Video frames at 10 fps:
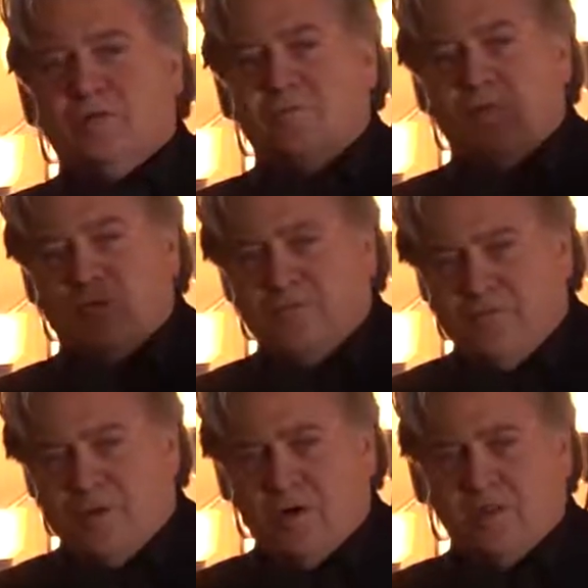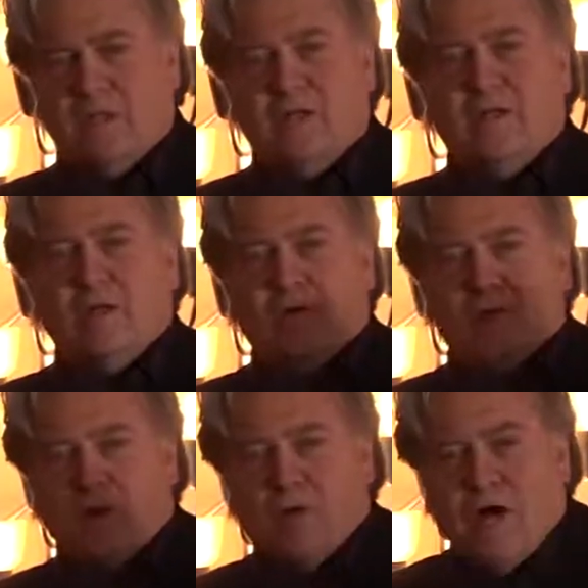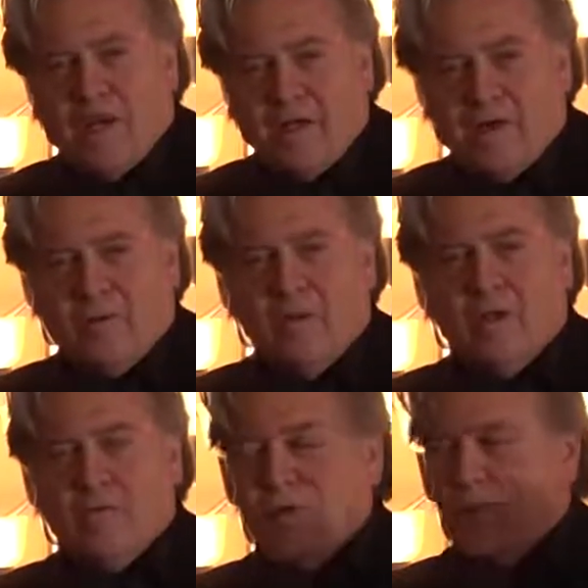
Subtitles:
we won Florida, we won Ohio, we